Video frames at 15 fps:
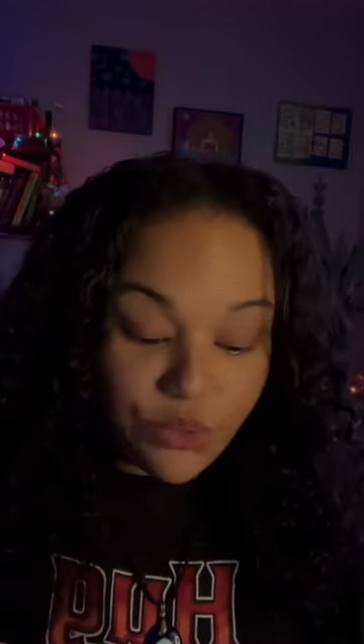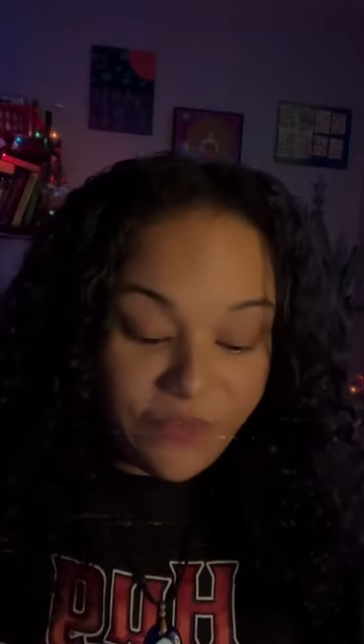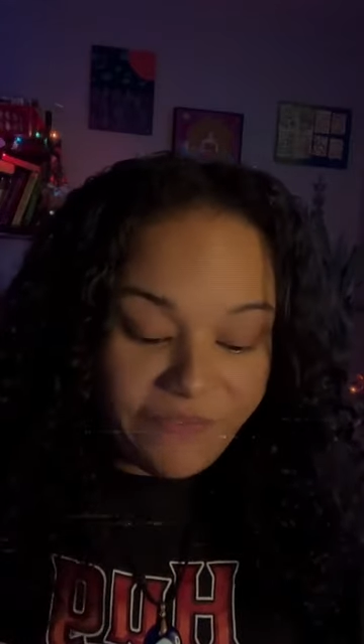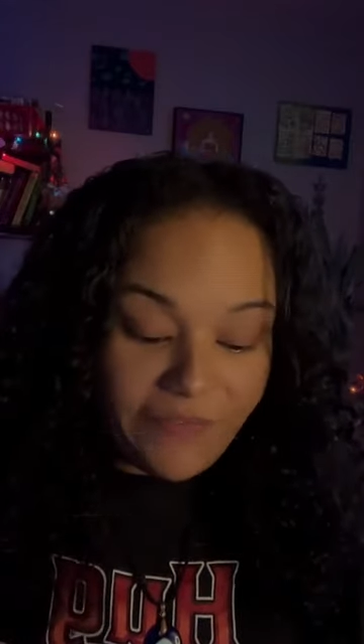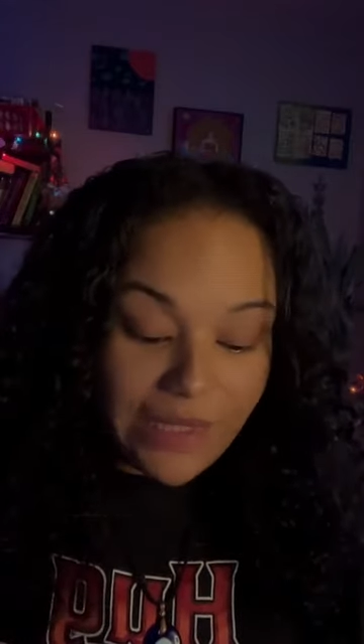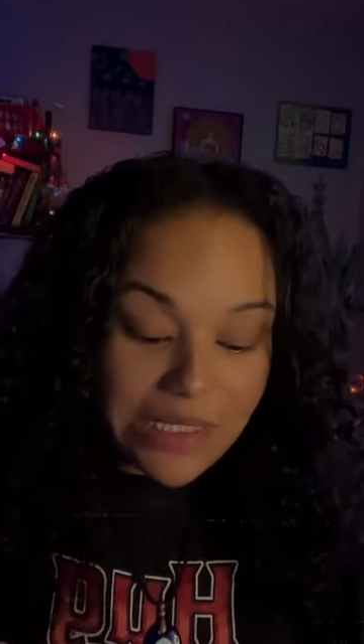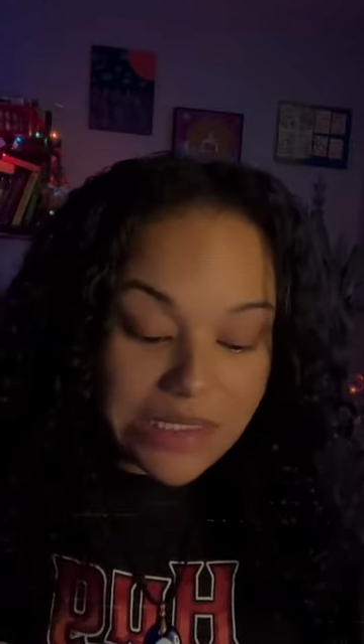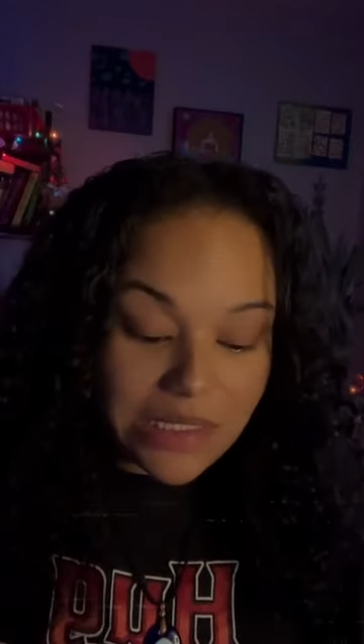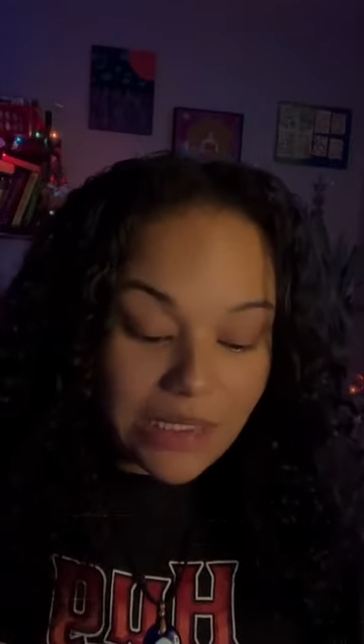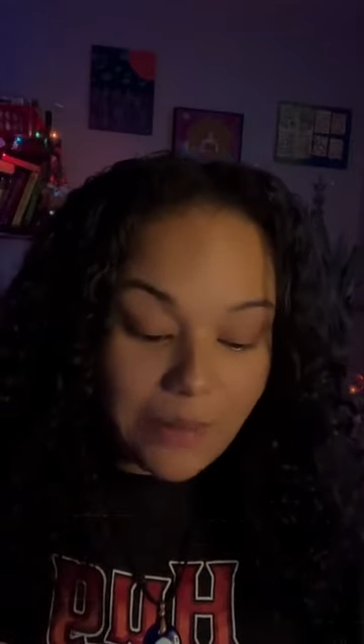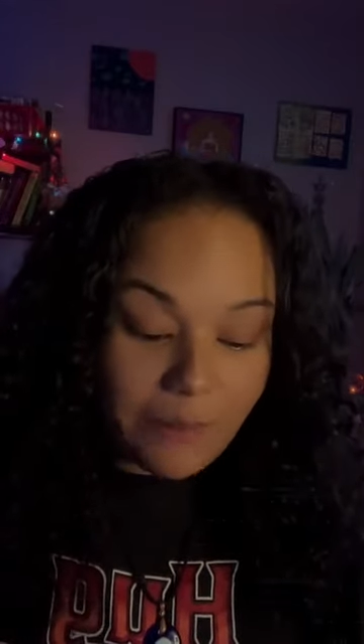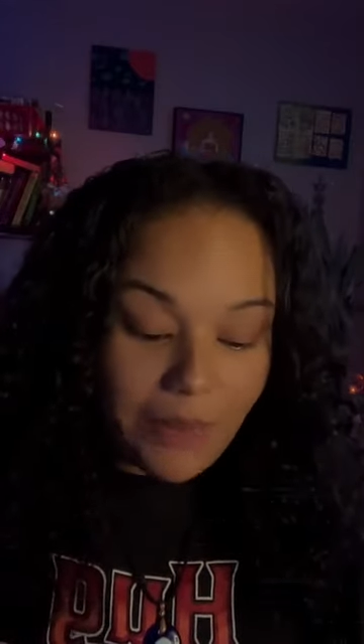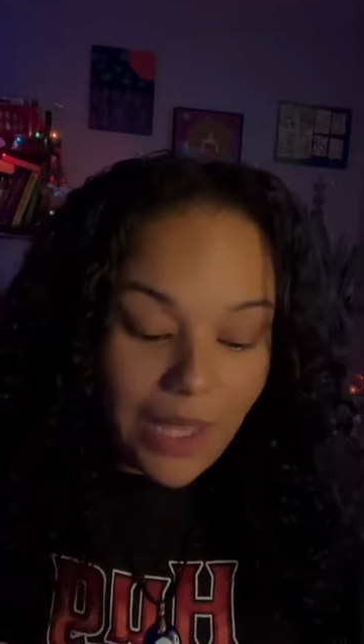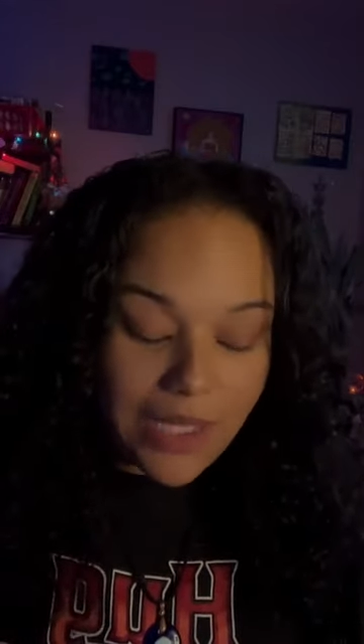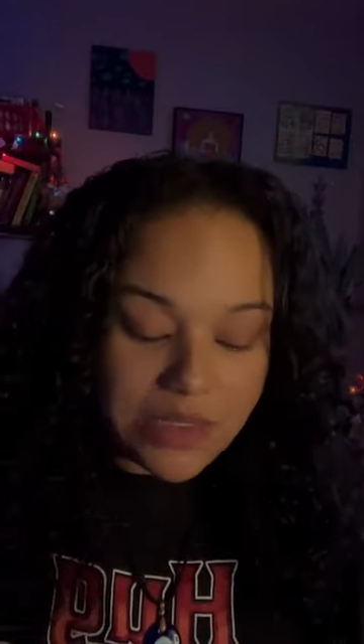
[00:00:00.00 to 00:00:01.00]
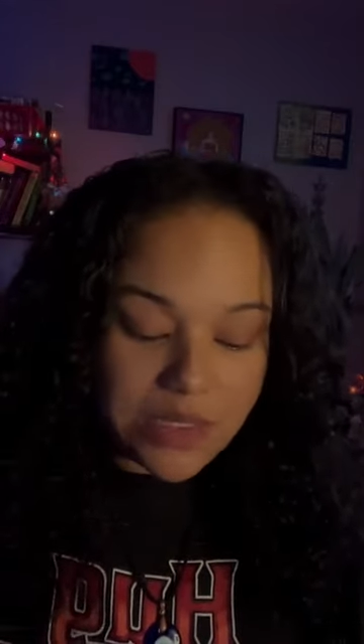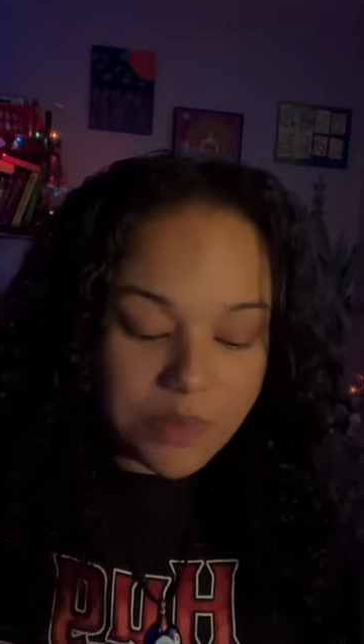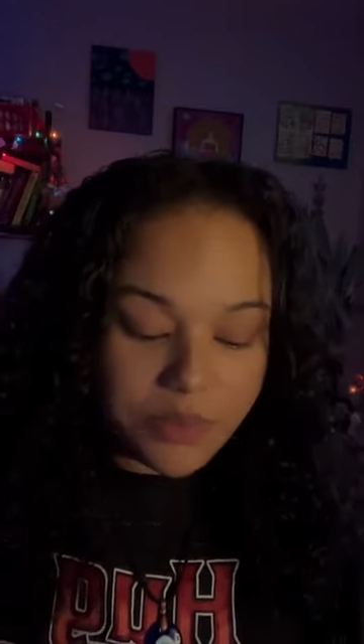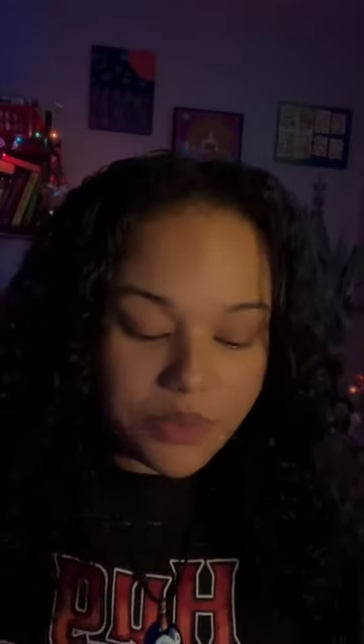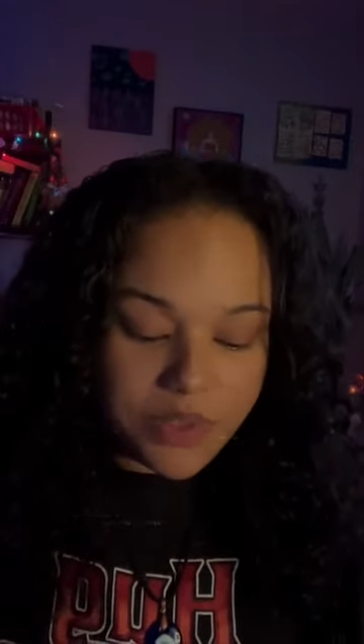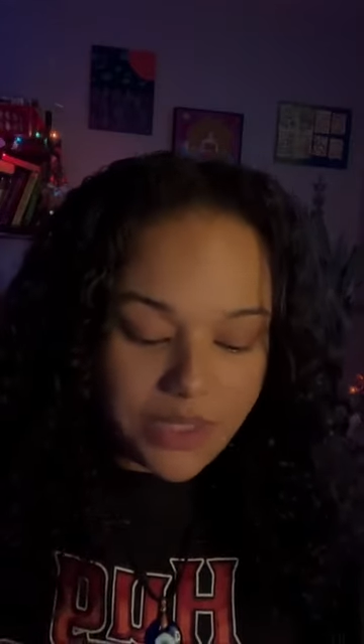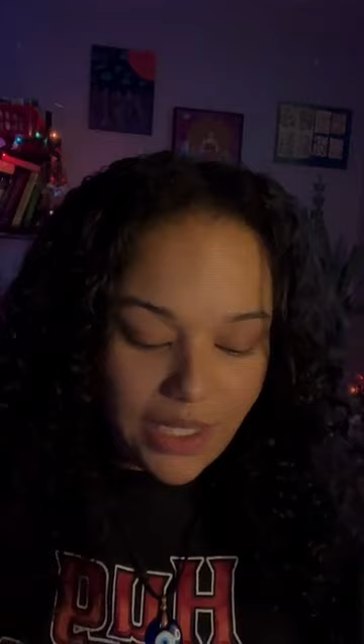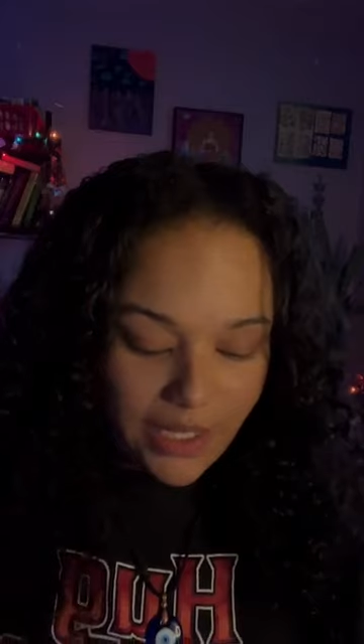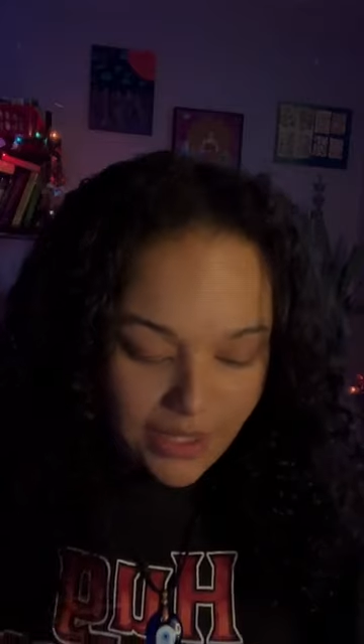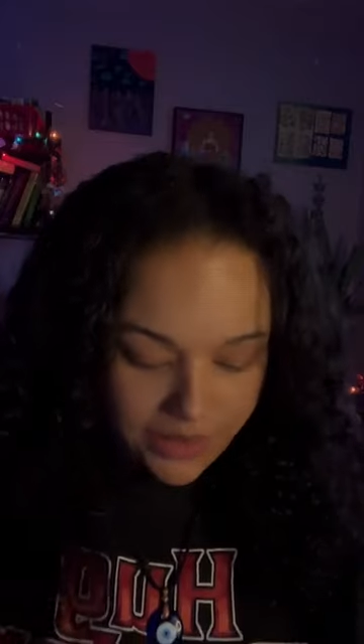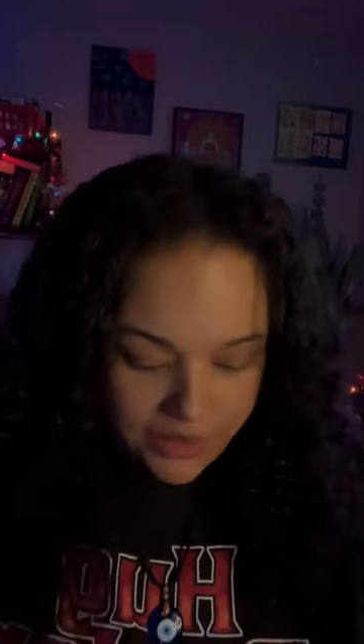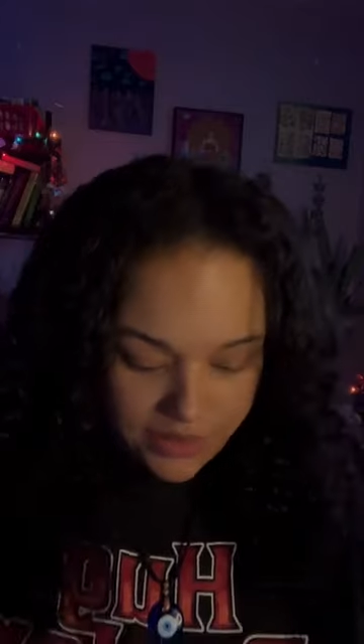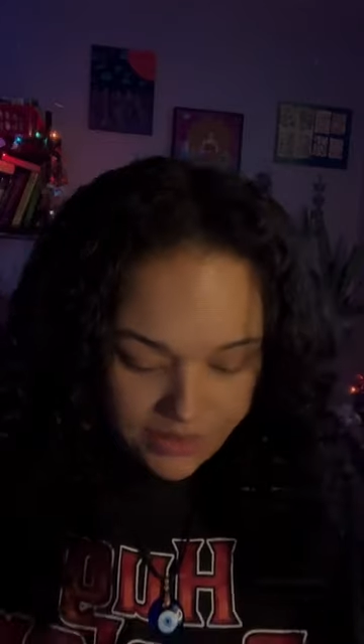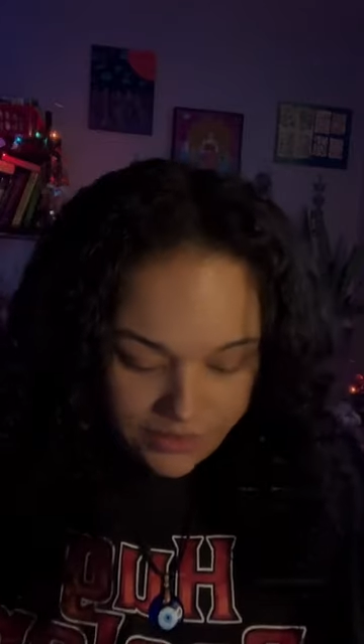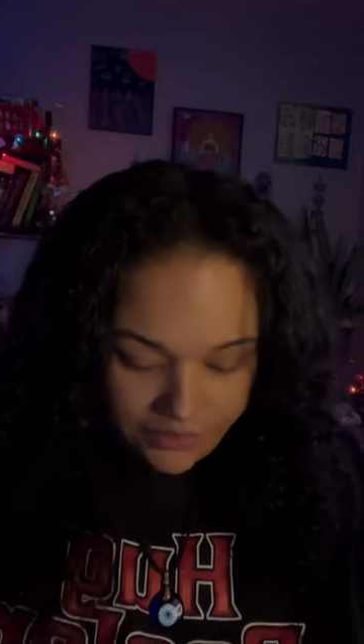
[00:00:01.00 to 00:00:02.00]
you face an impossible
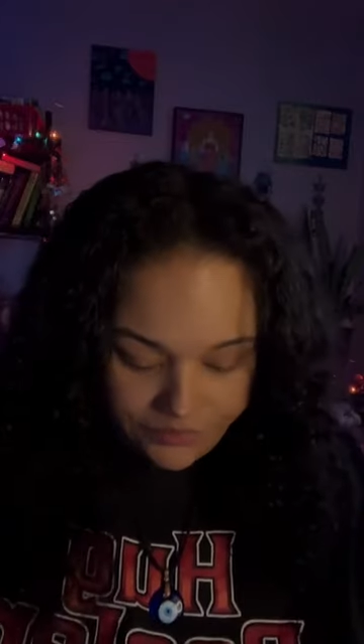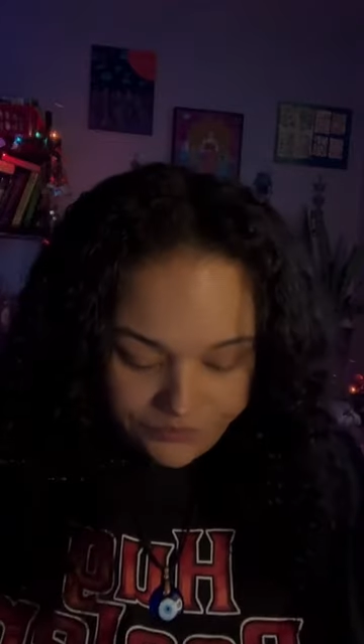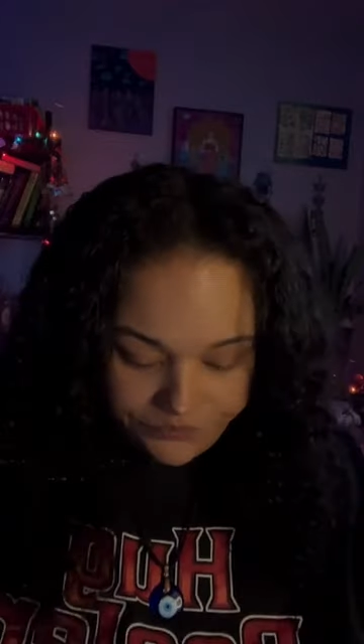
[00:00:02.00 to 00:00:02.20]
task.